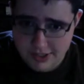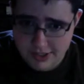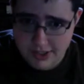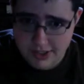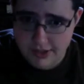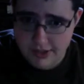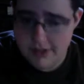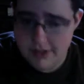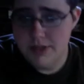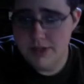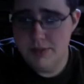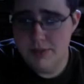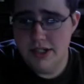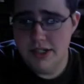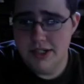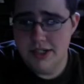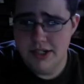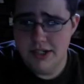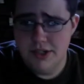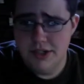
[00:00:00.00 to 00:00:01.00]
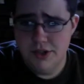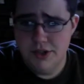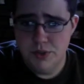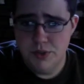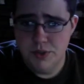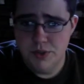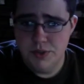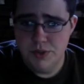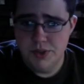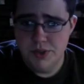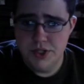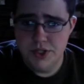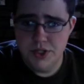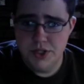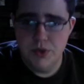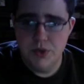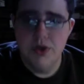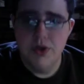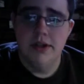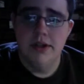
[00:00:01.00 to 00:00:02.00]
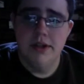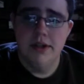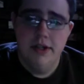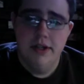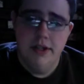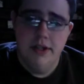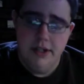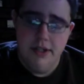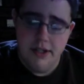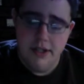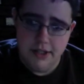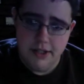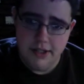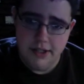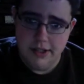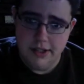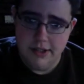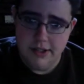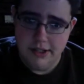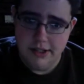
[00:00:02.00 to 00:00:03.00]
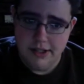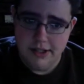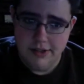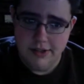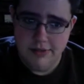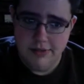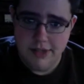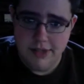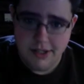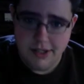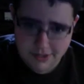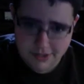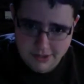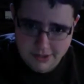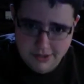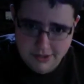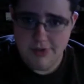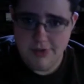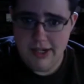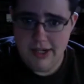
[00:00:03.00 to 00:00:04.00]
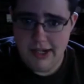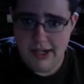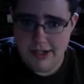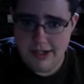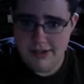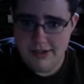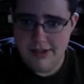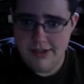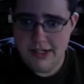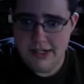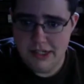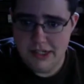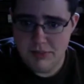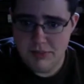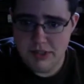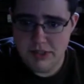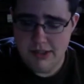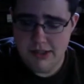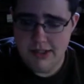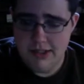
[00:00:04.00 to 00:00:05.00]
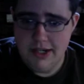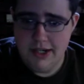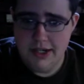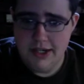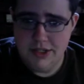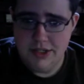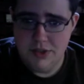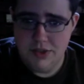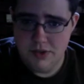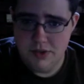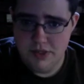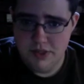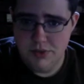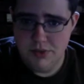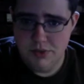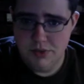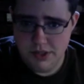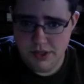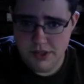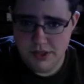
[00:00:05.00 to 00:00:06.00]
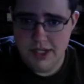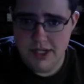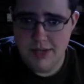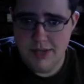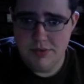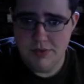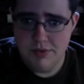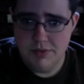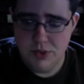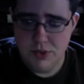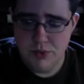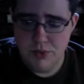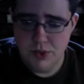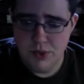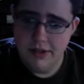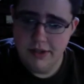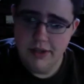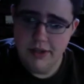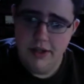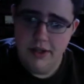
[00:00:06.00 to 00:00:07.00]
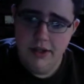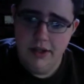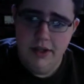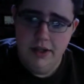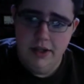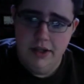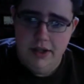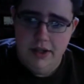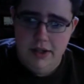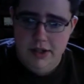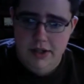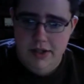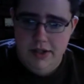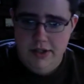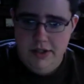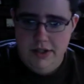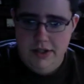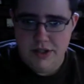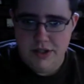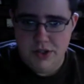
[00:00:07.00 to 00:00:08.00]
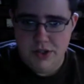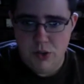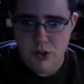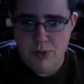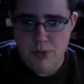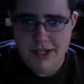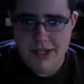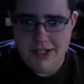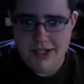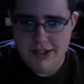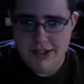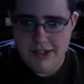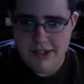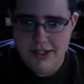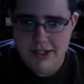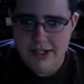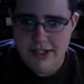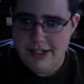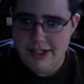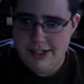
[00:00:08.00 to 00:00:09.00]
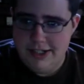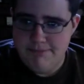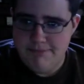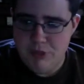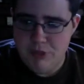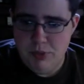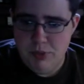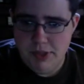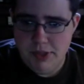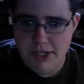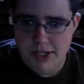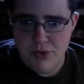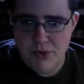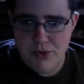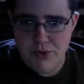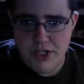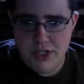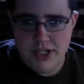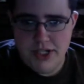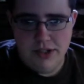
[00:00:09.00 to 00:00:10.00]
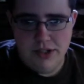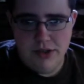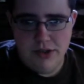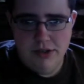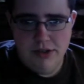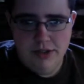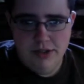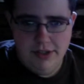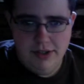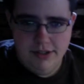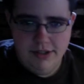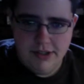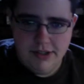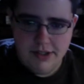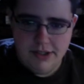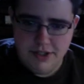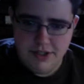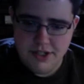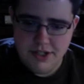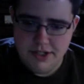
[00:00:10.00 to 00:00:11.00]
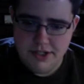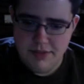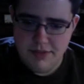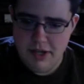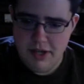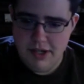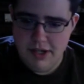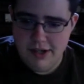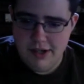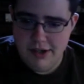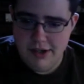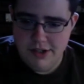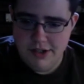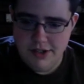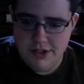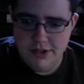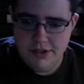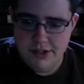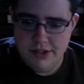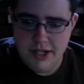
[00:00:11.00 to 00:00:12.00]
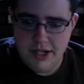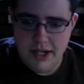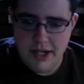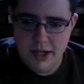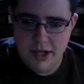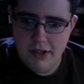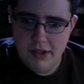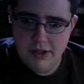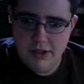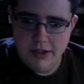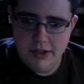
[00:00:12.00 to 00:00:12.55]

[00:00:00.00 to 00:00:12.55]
it is because I had heard it was really short, and that did in fact end up being the case. So it's a really good game to rent. So basically, you play Noriko. She's the main character of the game, and